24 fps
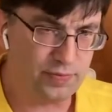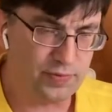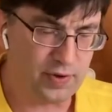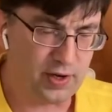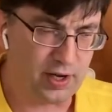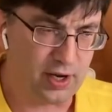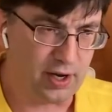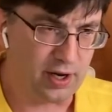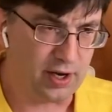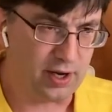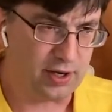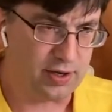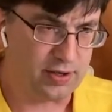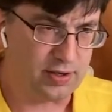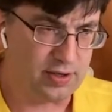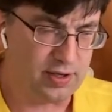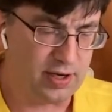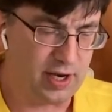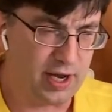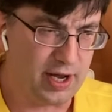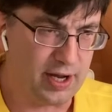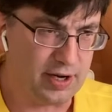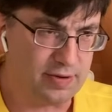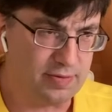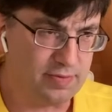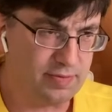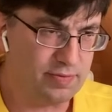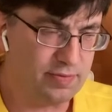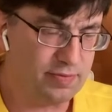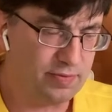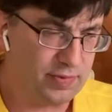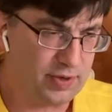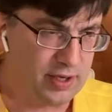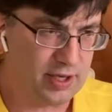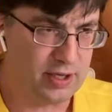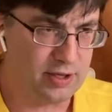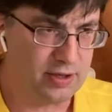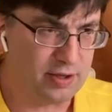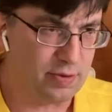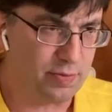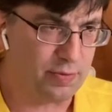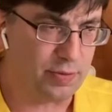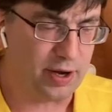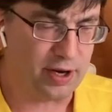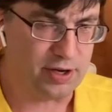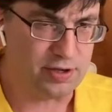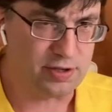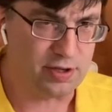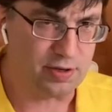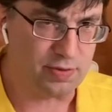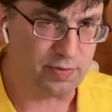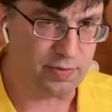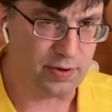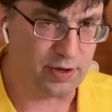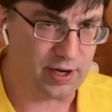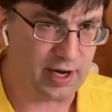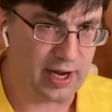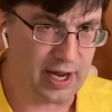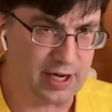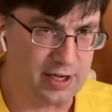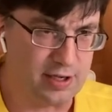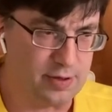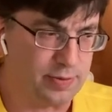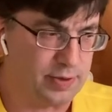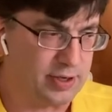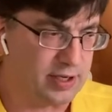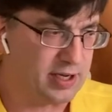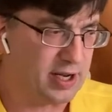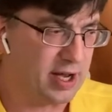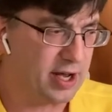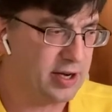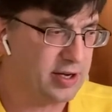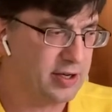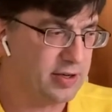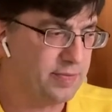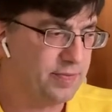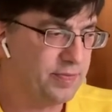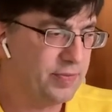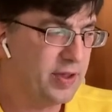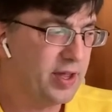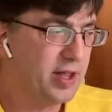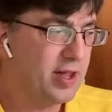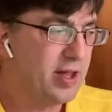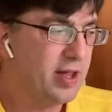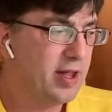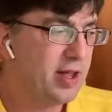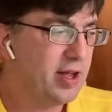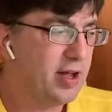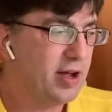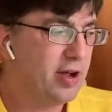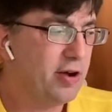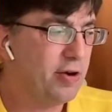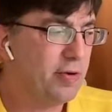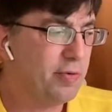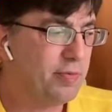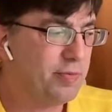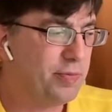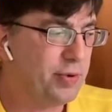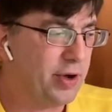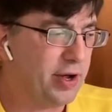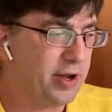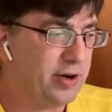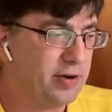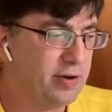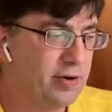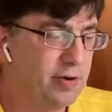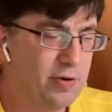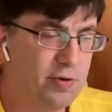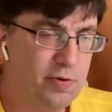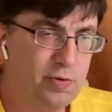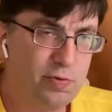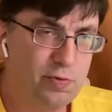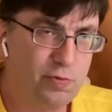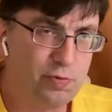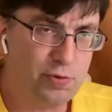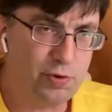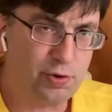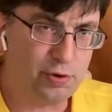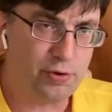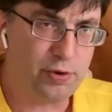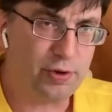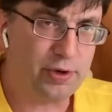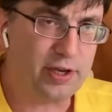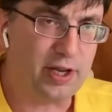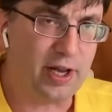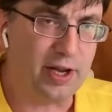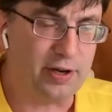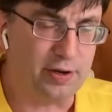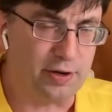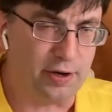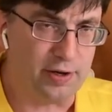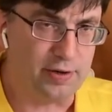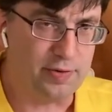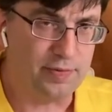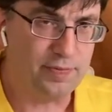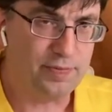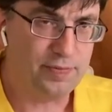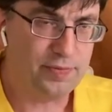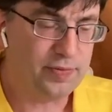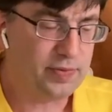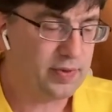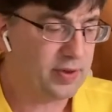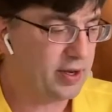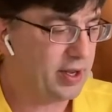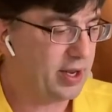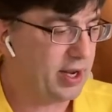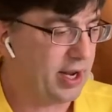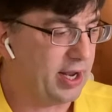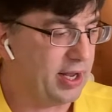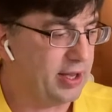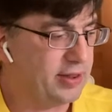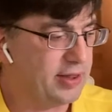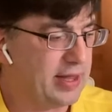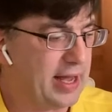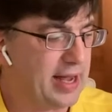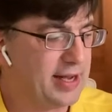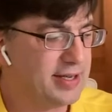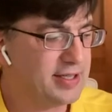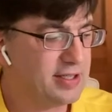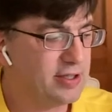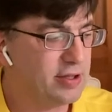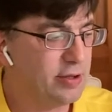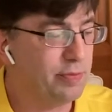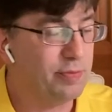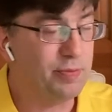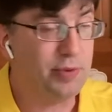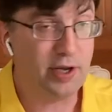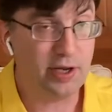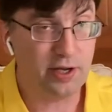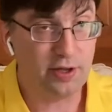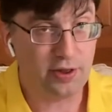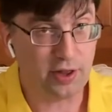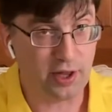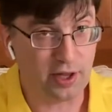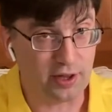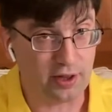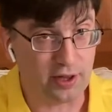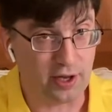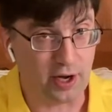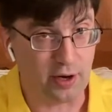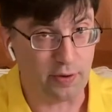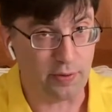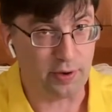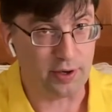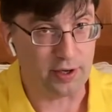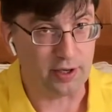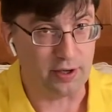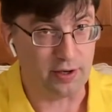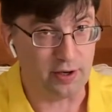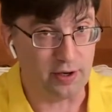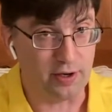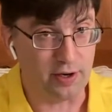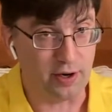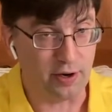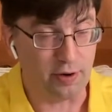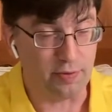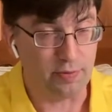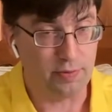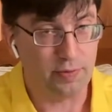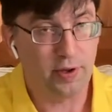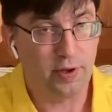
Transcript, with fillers: uh, not in the budget but had to be done. But we're looking good. And that's the big thing that I want you to know.